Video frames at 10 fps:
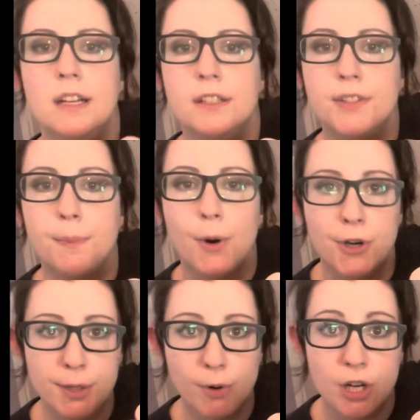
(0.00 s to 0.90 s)
It's a Purdy
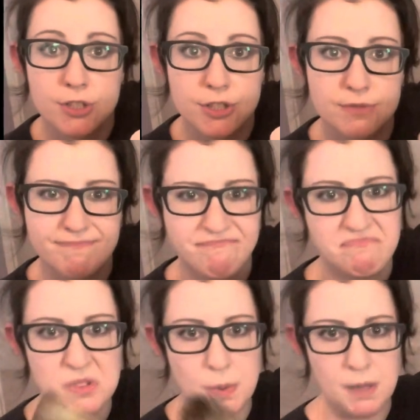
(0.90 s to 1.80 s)
brush.
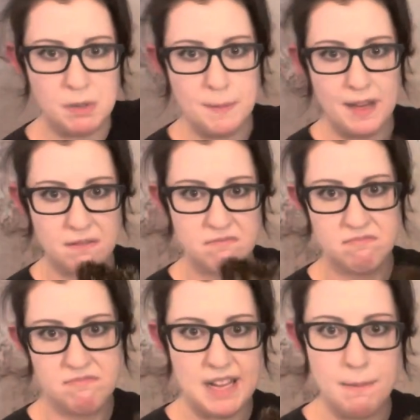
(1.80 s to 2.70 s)
It's probably about
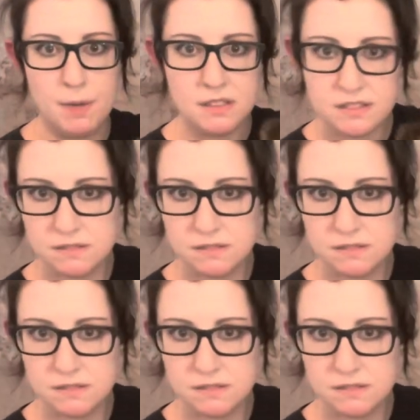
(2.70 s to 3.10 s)
10 bucks.